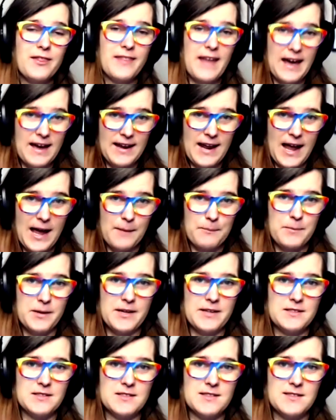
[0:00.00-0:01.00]
that
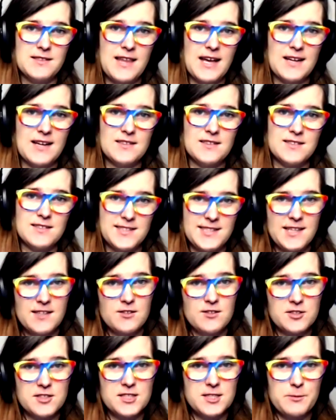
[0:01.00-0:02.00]
happens, that
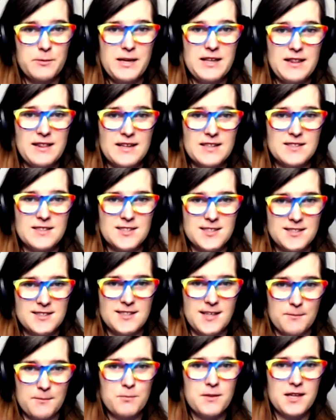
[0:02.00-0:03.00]
signals to me that
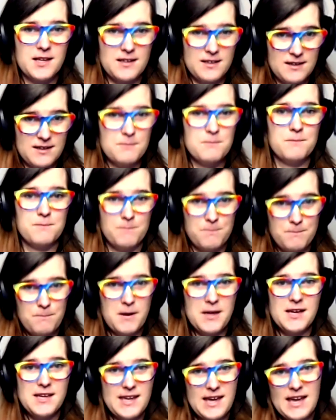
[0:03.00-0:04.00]
something
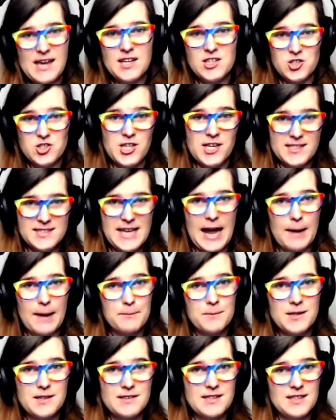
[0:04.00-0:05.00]
big-ish has
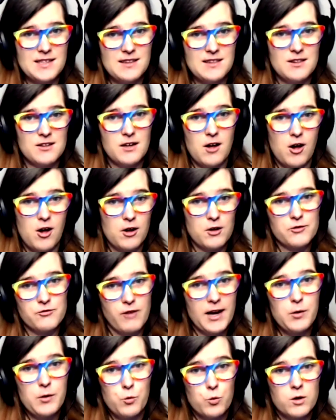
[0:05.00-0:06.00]
happened in the
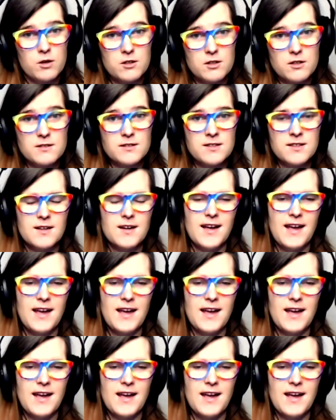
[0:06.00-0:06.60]
alt-right world.